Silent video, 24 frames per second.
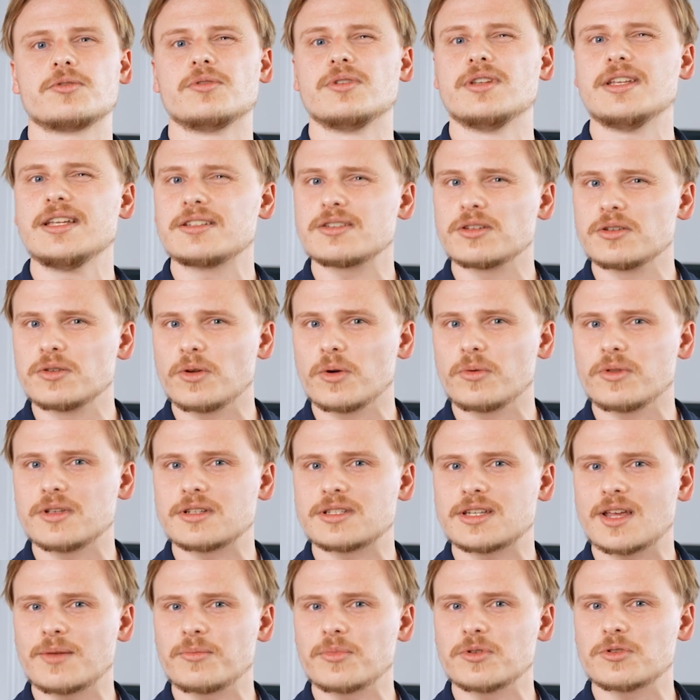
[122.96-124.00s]
you need to know the
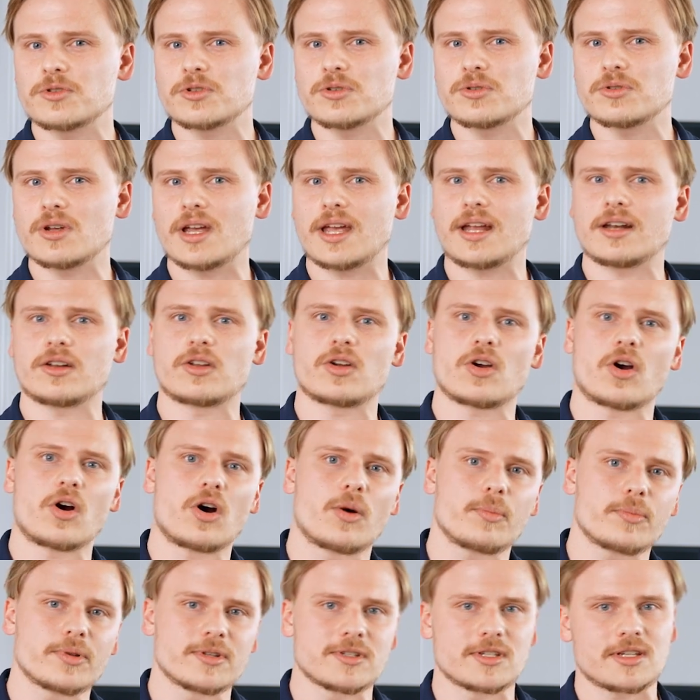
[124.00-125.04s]
temperature and
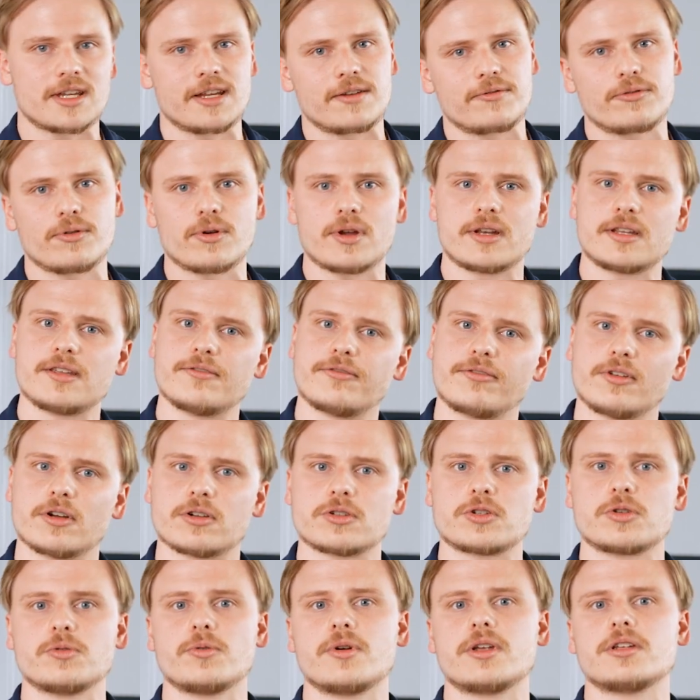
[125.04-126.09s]
compensate for any
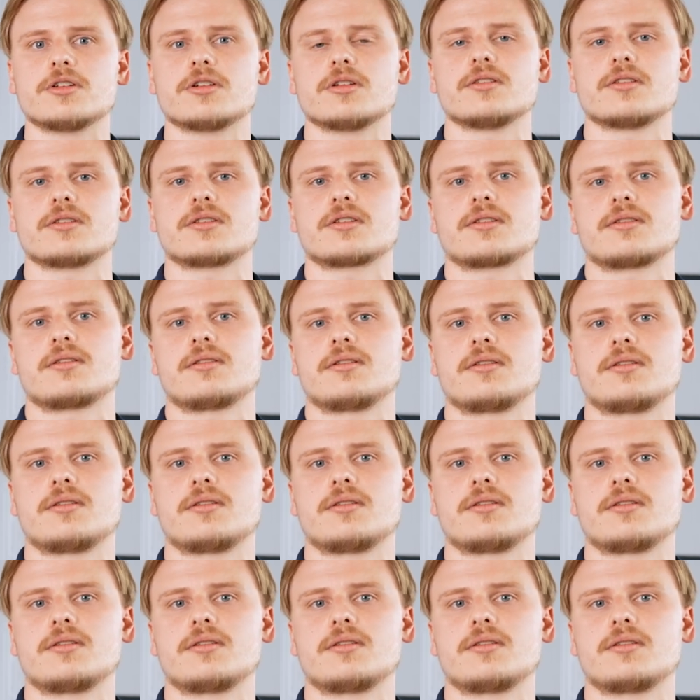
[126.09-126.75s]
fluctuations.